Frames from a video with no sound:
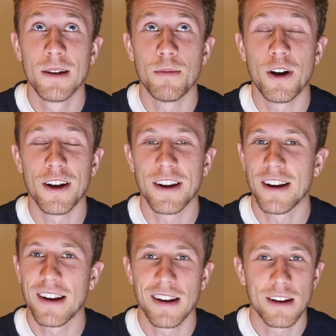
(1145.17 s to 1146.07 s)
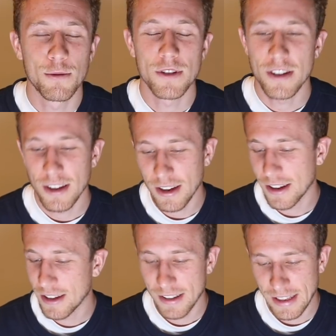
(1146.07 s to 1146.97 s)
But it was like,
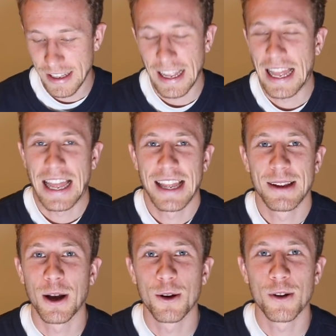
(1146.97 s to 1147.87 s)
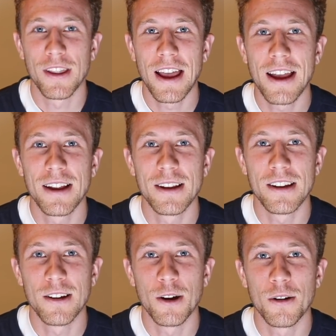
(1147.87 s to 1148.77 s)
other than that,
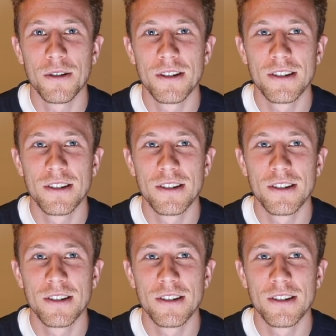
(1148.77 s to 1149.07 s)
you know,